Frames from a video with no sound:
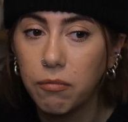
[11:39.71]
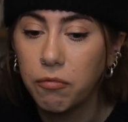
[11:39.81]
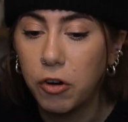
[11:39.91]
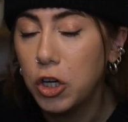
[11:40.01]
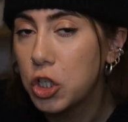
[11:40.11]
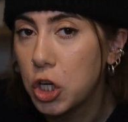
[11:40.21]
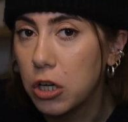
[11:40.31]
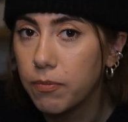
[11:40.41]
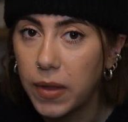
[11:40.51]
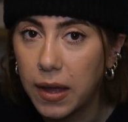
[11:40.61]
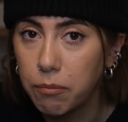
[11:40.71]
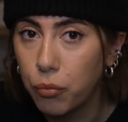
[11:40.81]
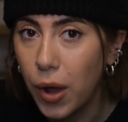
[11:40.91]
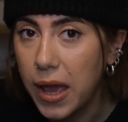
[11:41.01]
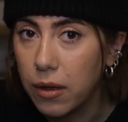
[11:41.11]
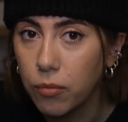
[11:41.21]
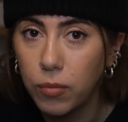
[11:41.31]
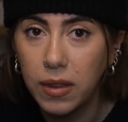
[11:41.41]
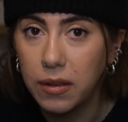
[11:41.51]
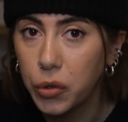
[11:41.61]
furniture that break
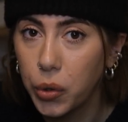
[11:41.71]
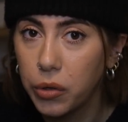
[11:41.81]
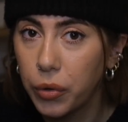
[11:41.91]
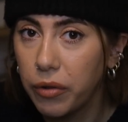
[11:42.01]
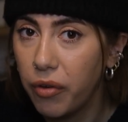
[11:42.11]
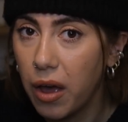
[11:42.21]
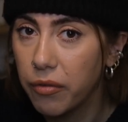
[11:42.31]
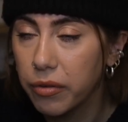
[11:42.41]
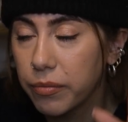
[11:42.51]
within 2025.